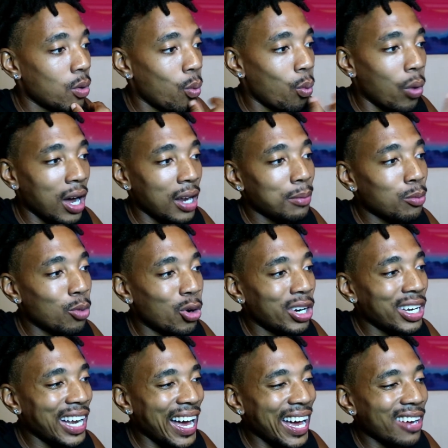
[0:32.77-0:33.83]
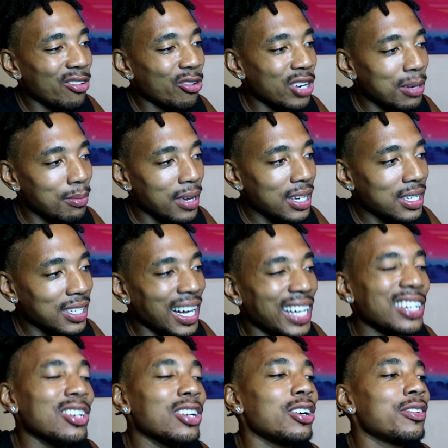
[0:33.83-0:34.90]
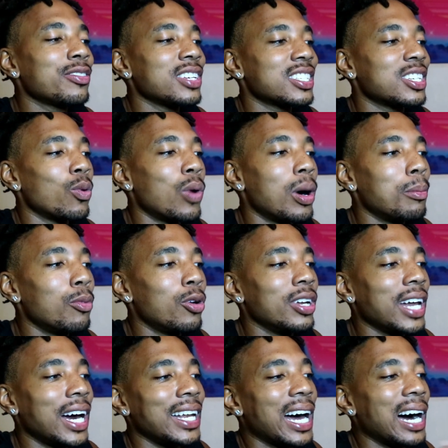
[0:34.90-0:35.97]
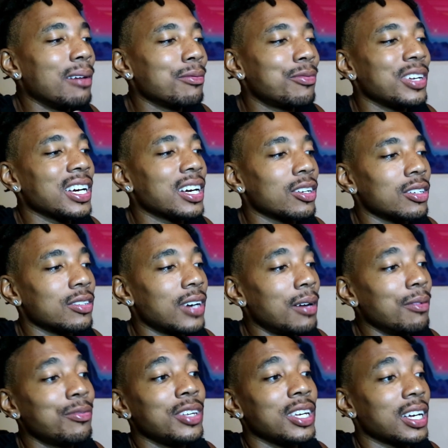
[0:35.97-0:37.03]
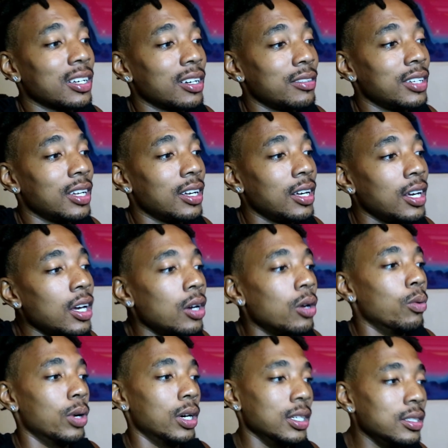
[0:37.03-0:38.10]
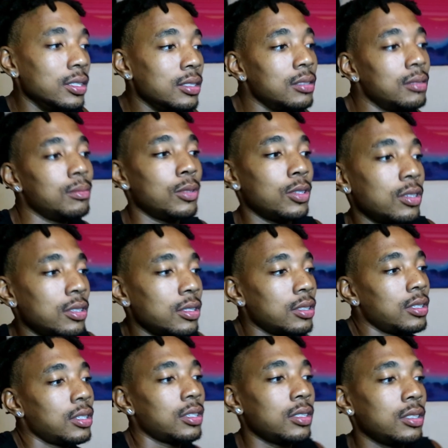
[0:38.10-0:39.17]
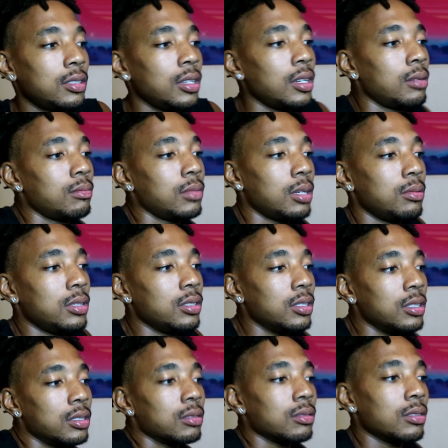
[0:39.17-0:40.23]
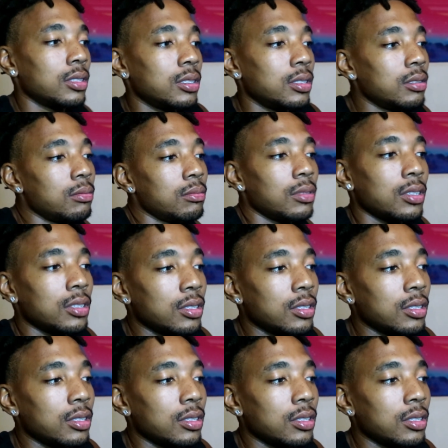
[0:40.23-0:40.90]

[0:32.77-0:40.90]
One More Night remix. Now I don't know if this is the One More Night that I'm thinking of. I'm thinking of the One More Night, maybe just one more